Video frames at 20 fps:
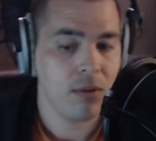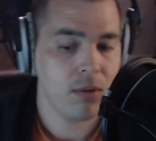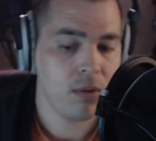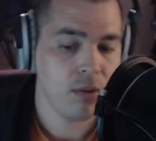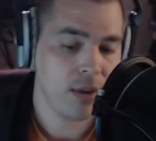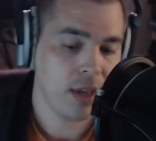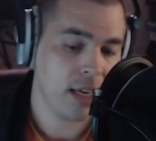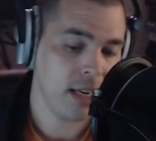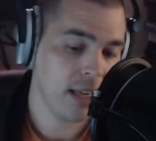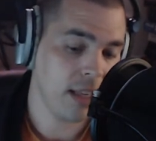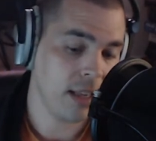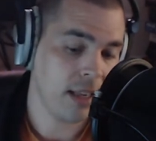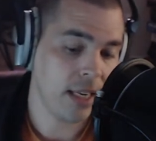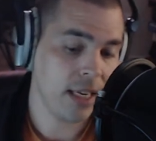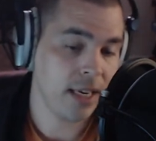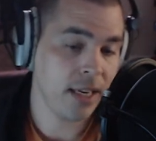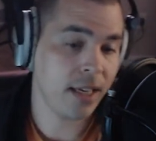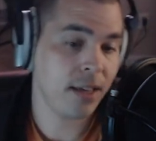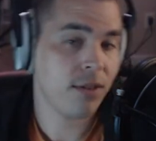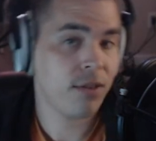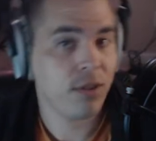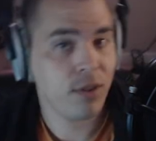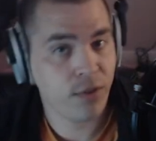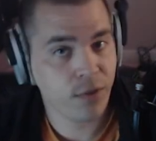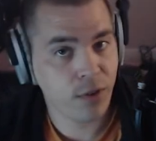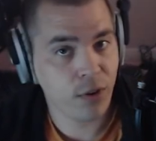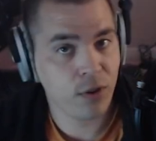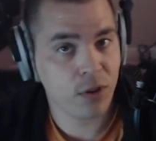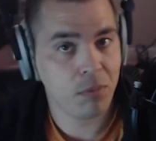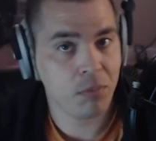Do they lead into the
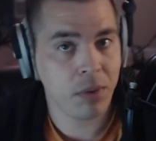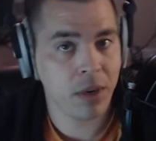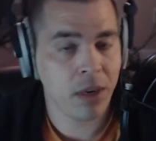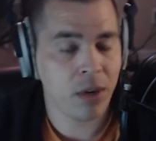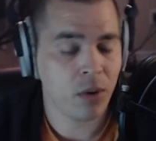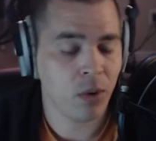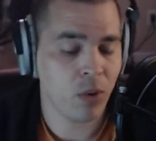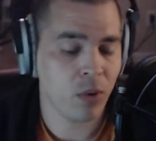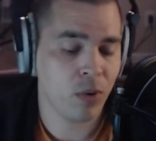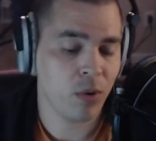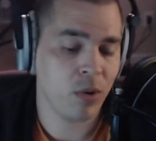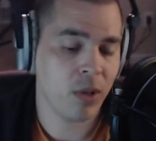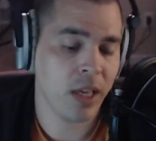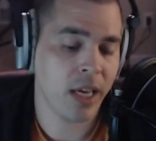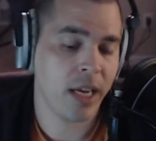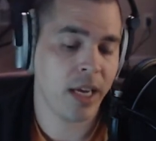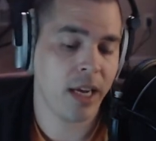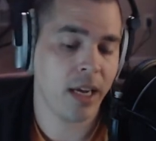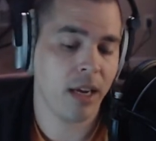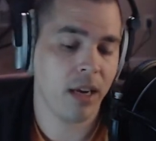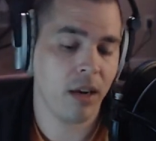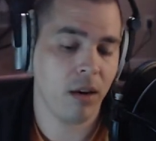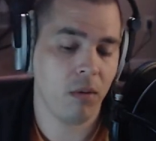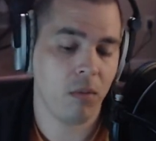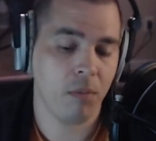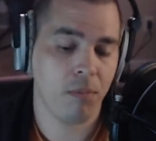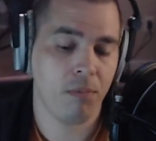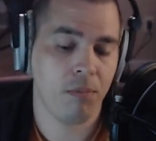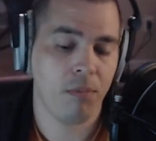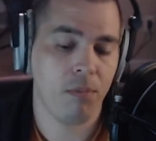first beat? Or do they
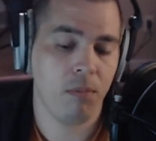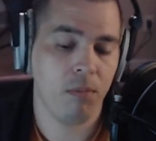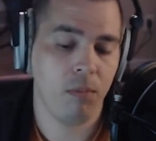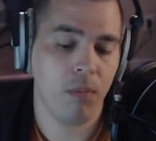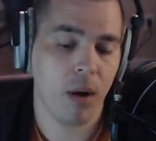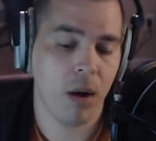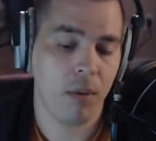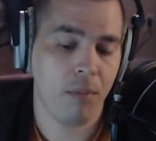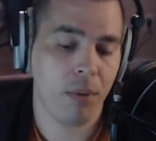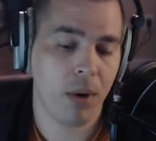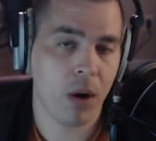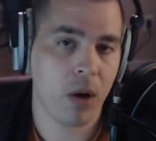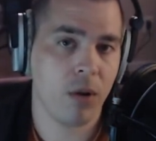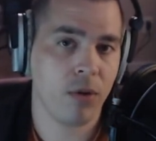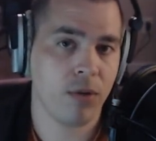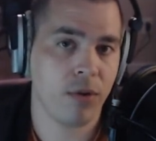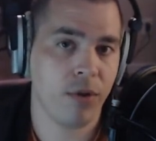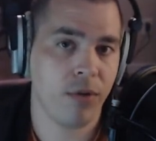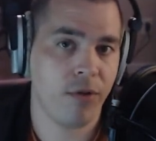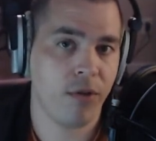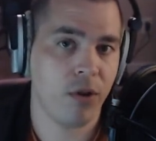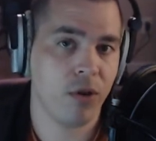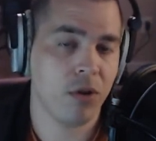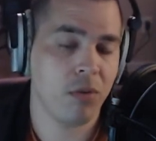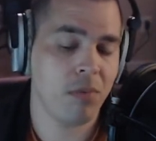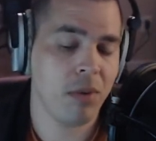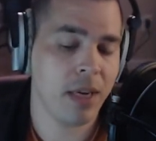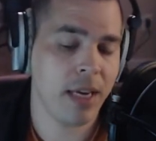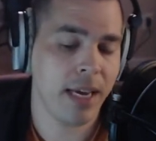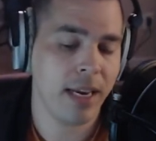pause on the
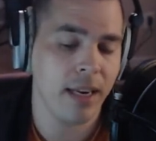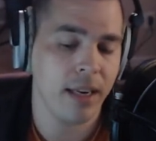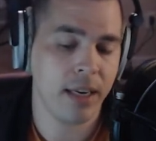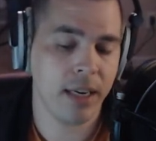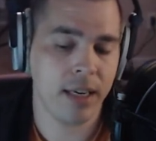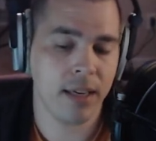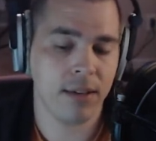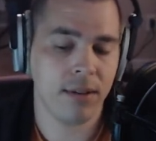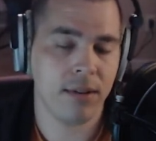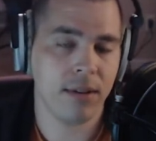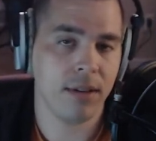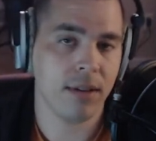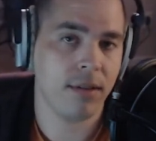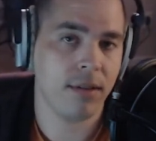first beat and lead into the